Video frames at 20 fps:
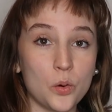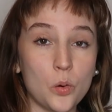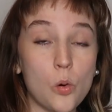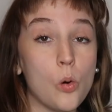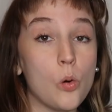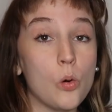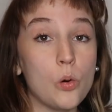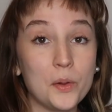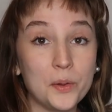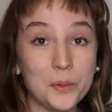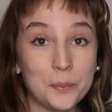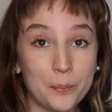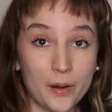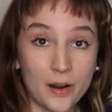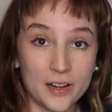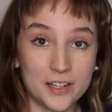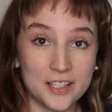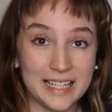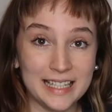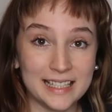old
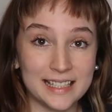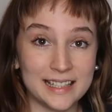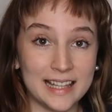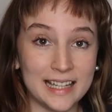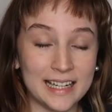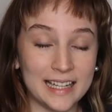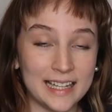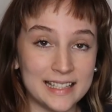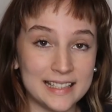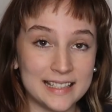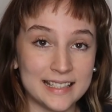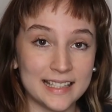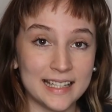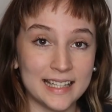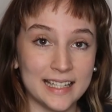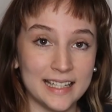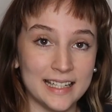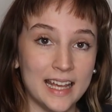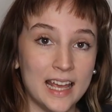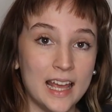project that I
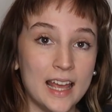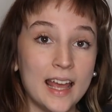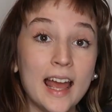did